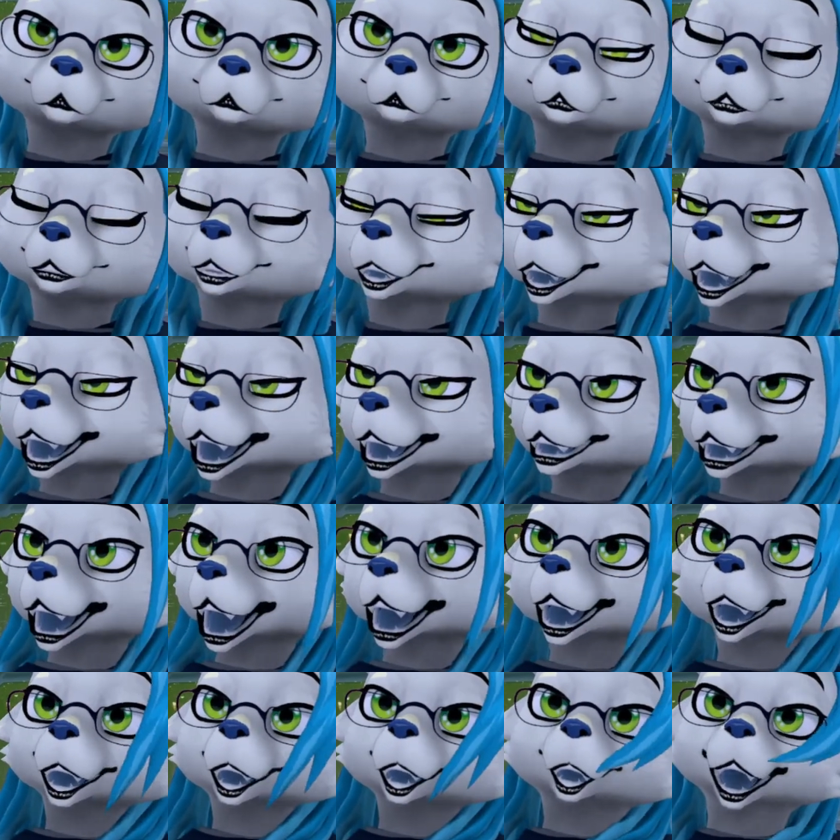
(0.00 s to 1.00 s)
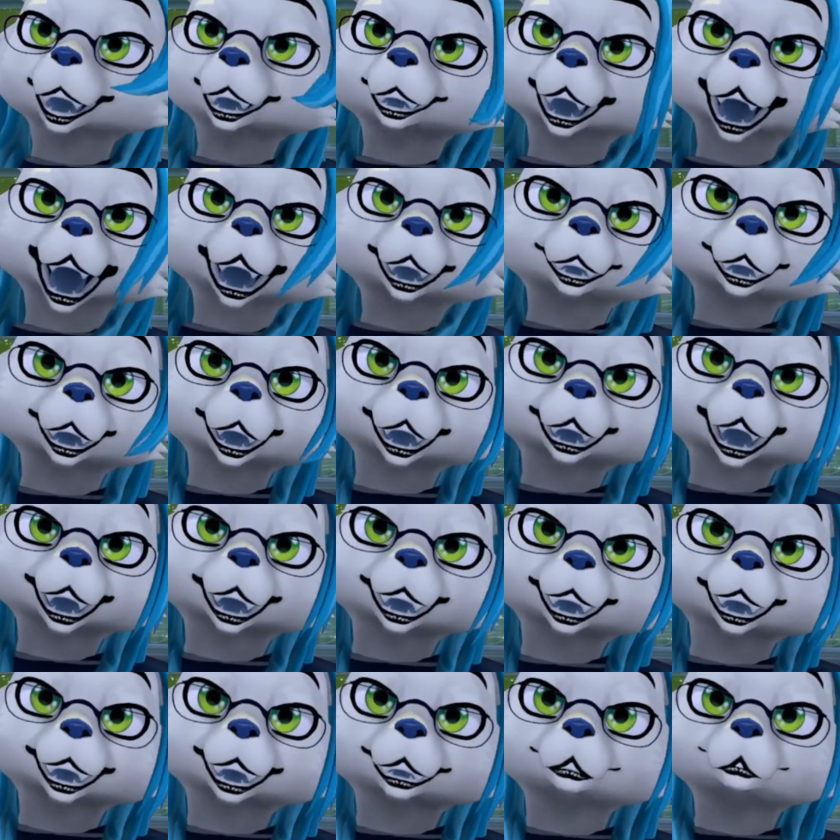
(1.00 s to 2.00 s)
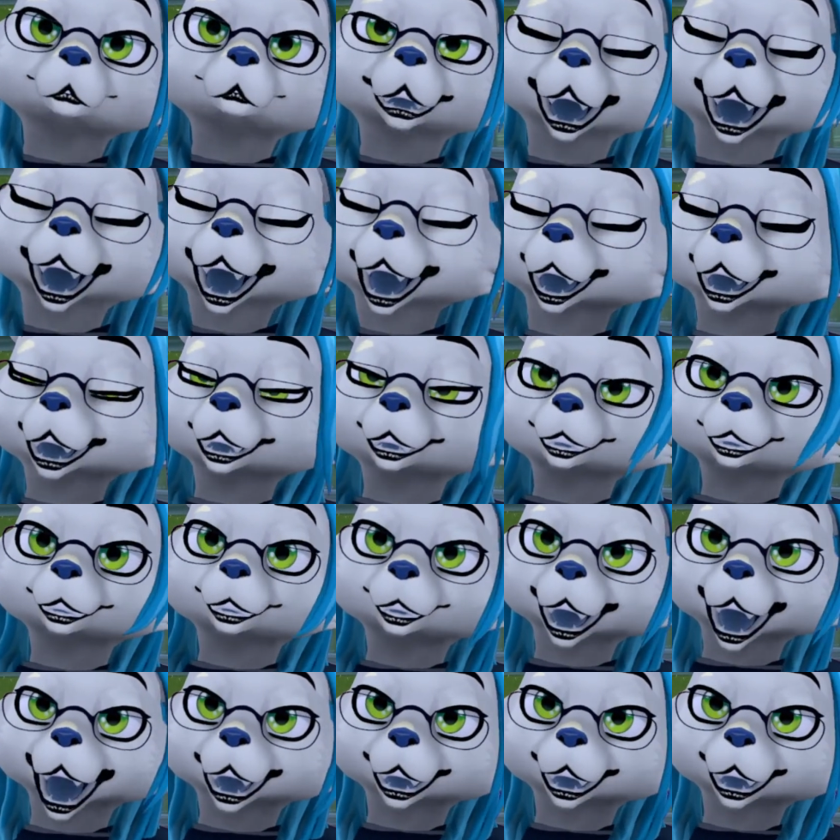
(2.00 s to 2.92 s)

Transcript: So have a good one, runner. Remember to like, comment, subscribe.